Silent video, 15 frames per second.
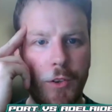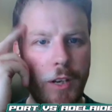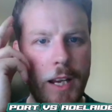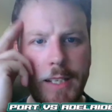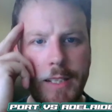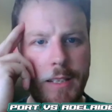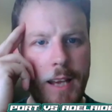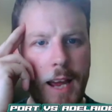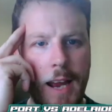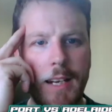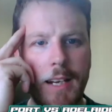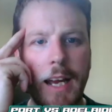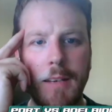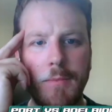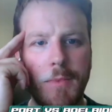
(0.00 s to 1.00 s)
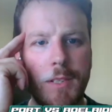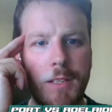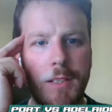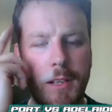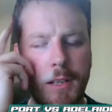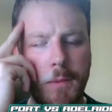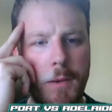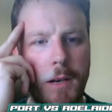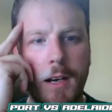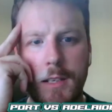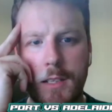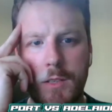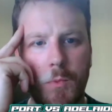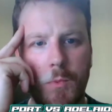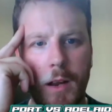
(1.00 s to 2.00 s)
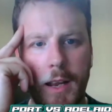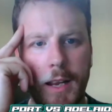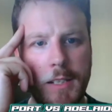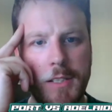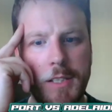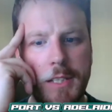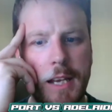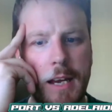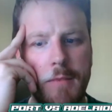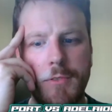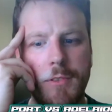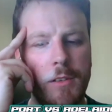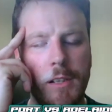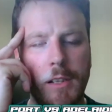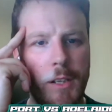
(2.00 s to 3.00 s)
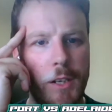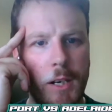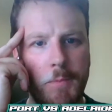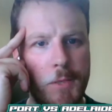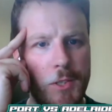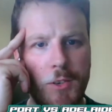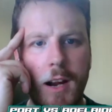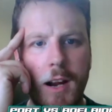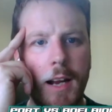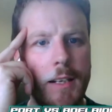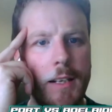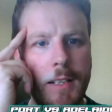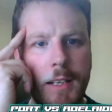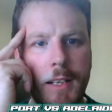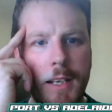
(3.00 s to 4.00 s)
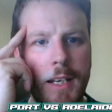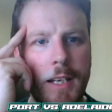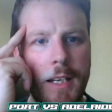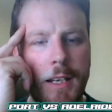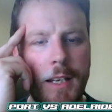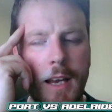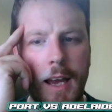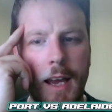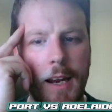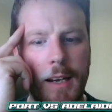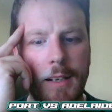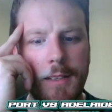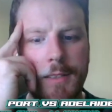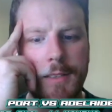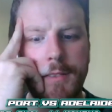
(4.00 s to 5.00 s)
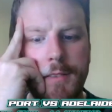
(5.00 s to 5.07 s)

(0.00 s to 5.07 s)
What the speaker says: He's had games in the past where he's just absolutely lit up the track, and